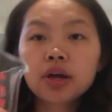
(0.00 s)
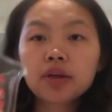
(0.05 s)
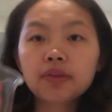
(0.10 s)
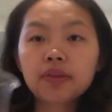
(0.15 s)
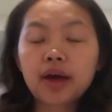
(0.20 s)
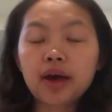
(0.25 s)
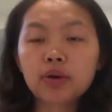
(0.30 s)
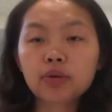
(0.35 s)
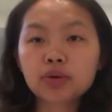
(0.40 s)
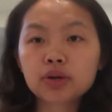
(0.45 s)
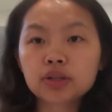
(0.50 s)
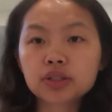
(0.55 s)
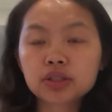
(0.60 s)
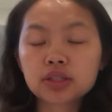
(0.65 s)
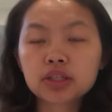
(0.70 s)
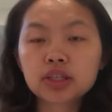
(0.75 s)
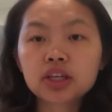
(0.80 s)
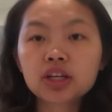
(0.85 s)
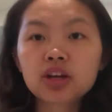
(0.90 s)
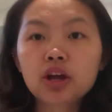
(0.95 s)
that was
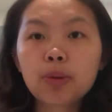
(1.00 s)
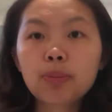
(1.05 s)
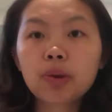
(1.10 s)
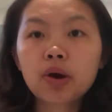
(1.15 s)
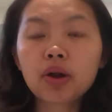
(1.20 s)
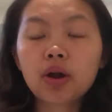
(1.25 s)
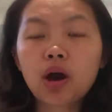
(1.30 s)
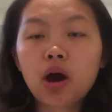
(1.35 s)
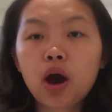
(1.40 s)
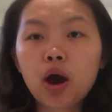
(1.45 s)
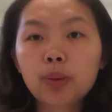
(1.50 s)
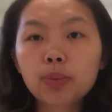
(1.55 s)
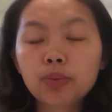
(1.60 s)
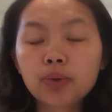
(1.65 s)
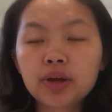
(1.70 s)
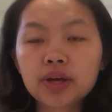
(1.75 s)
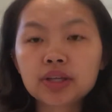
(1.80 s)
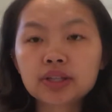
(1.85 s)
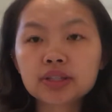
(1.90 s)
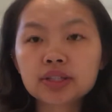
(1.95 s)
heated up on a hot
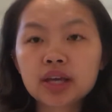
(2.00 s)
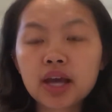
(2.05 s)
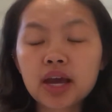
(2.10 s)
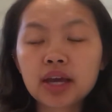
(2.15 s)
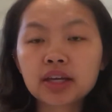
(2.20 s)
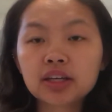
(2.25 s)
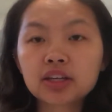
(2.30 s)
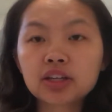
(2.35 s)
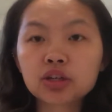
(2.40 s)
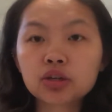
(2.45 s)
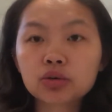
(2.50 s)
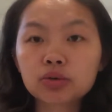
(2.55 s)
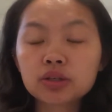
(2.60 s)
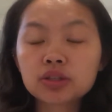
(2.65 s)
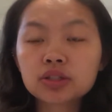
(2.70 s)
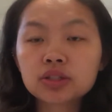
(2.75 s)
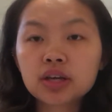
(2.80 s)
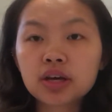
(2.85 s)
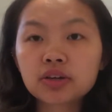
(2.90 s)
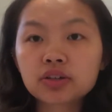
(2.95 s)
plate to 80
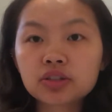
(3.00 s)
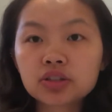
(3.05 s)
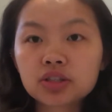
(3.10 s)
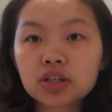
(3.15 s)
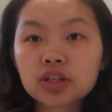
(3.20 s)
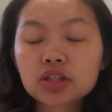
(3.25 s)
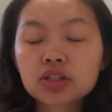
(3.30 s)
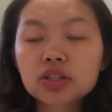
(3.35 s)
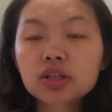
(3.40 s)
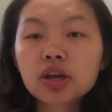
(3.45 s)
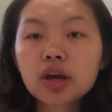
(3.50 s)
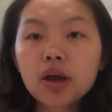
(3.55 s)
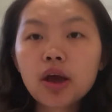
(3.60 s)
degrees Celsius.